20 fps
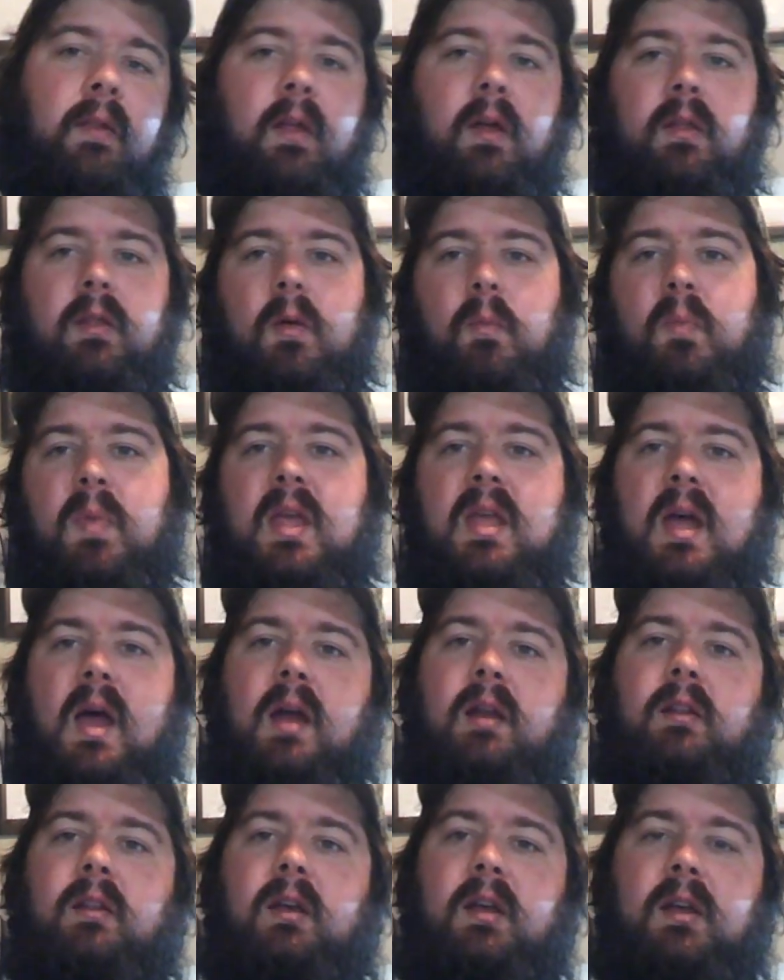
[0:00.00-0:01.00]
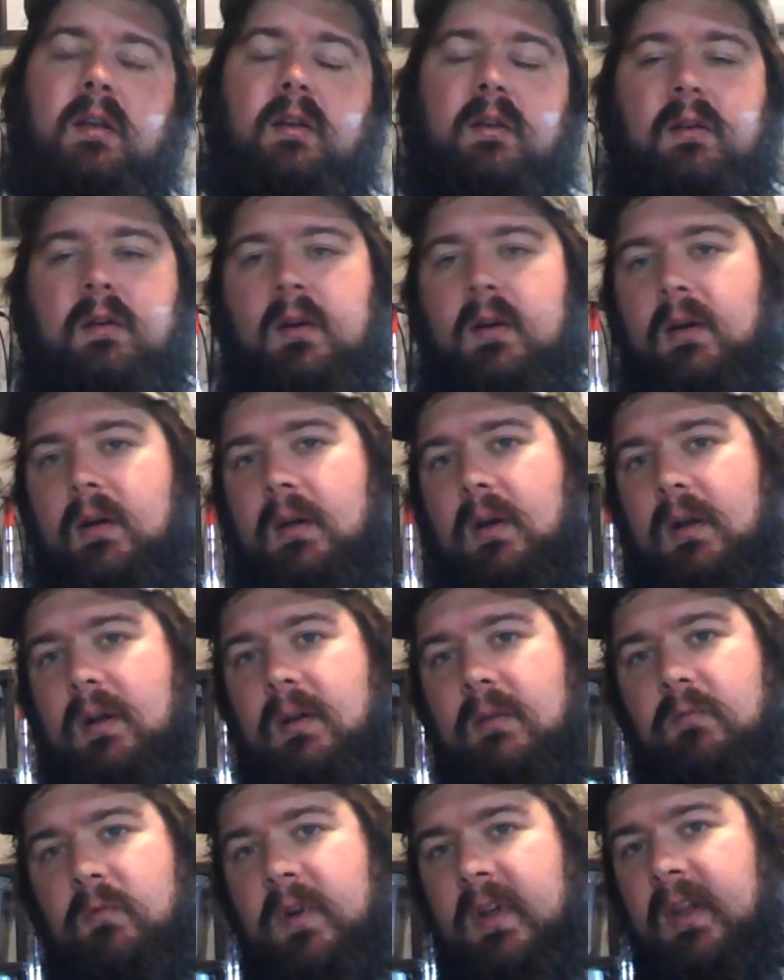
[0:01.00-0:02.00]
the BN link
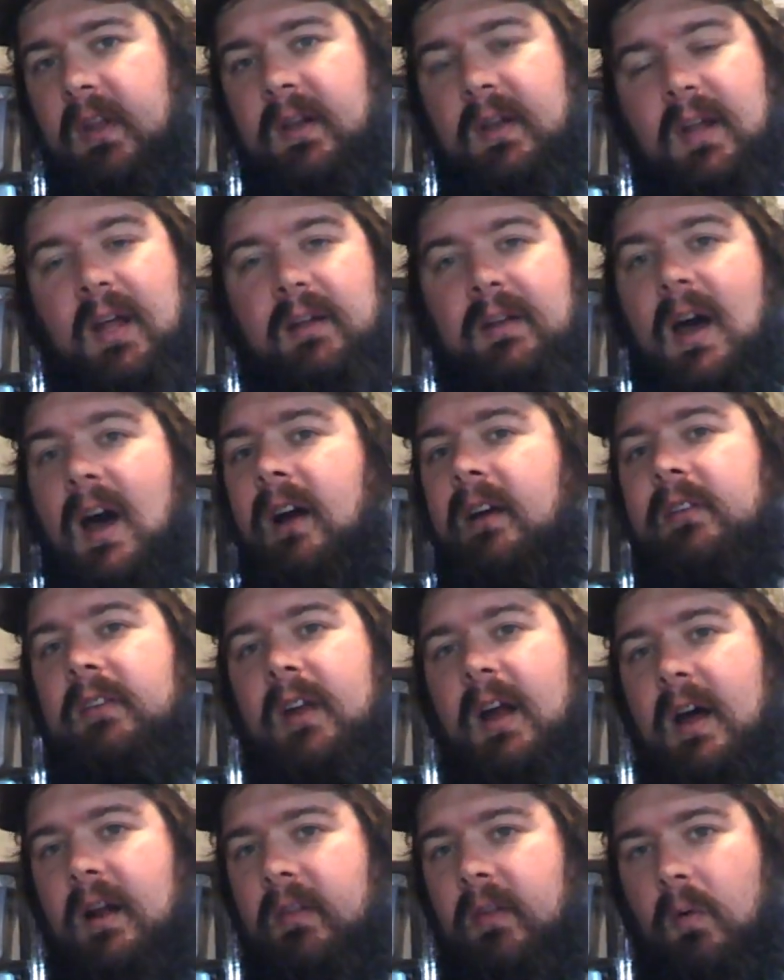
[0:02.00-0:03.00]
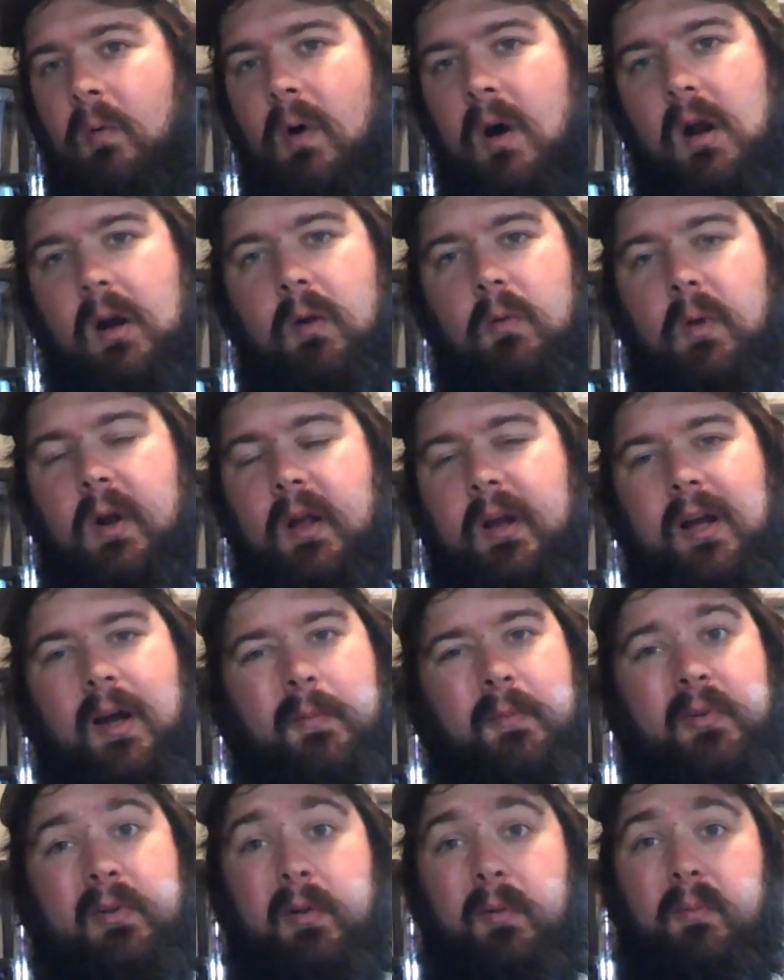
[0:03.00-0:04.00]
really knocks it out of the water when it
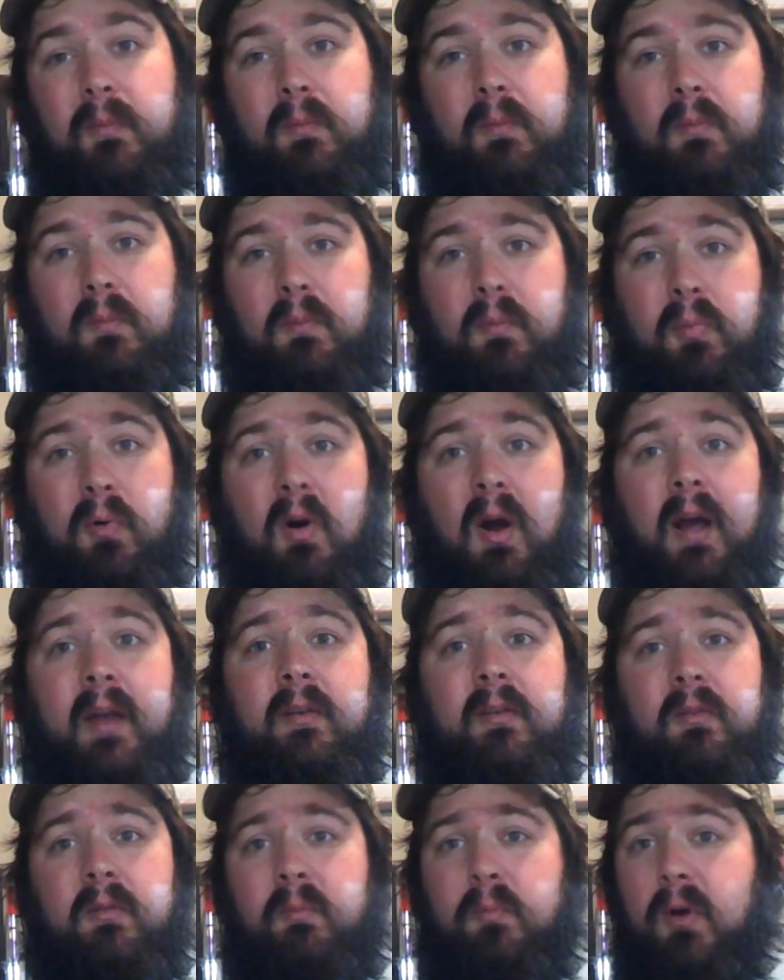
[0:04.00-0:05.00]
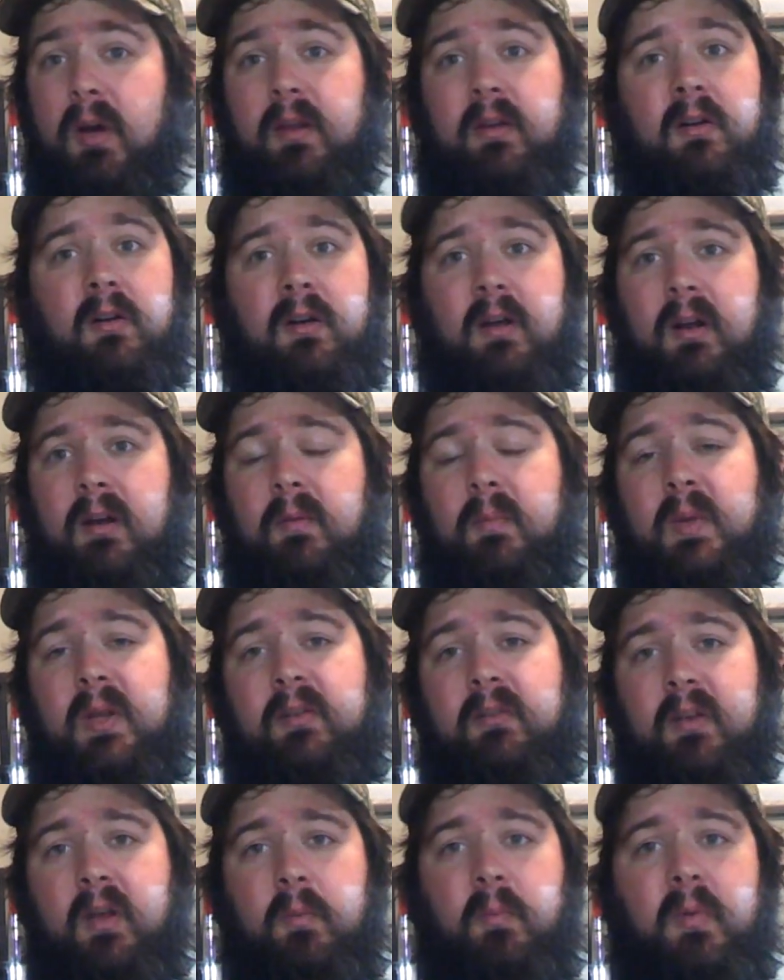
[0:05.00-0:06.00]
comes to price, but you're going to be
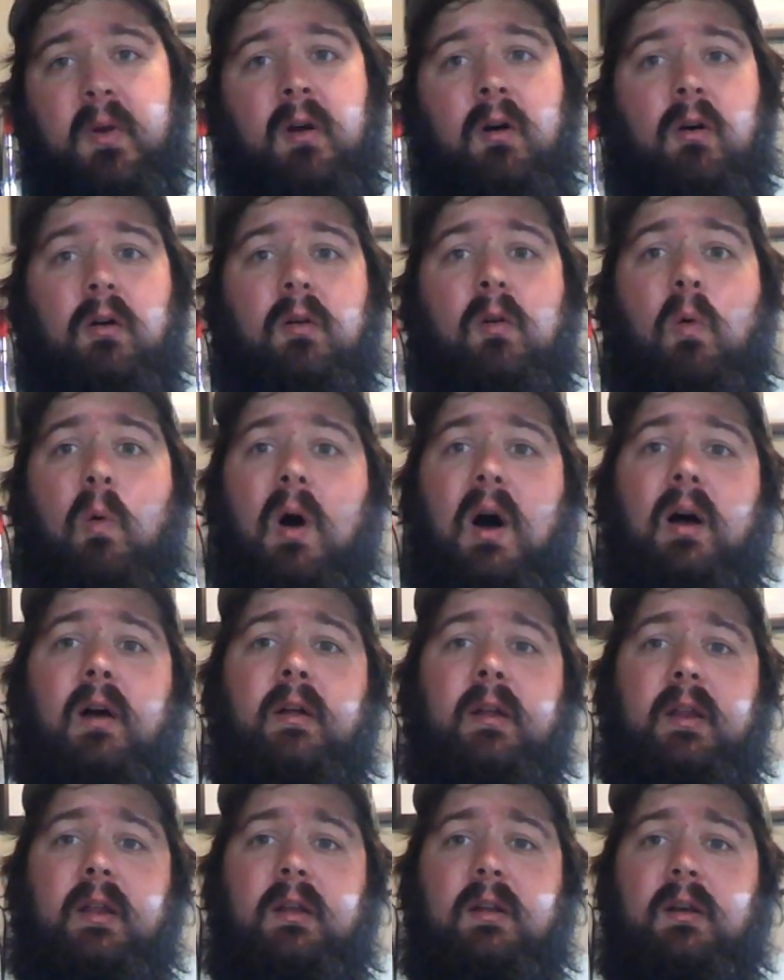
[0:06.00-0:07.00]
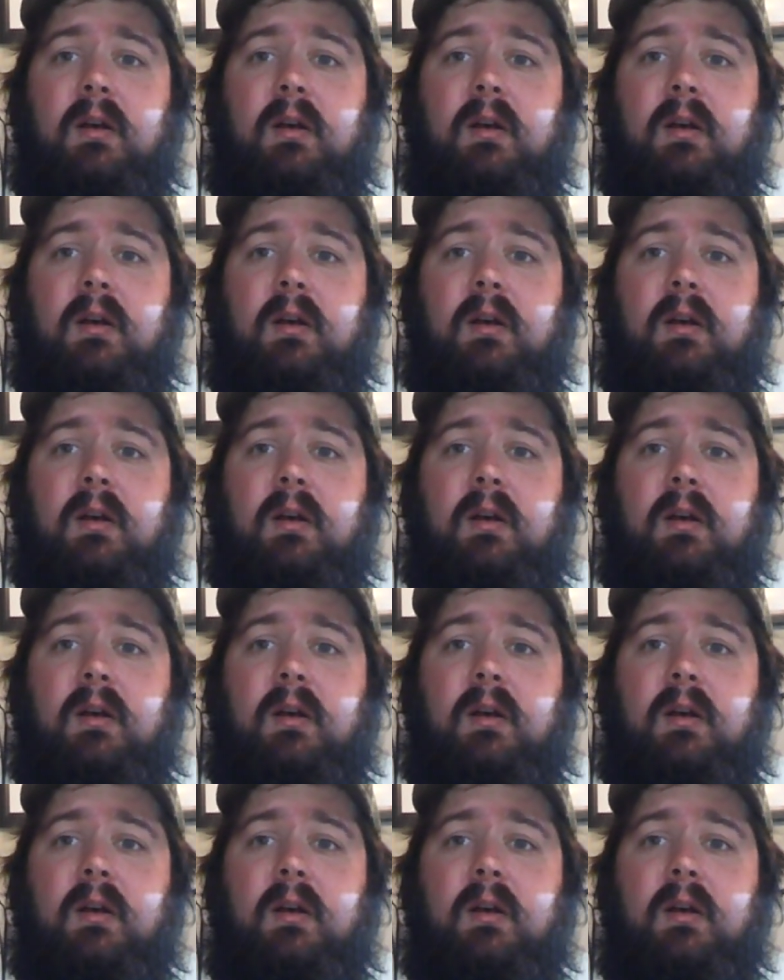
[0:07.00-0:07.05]
skimping on quality.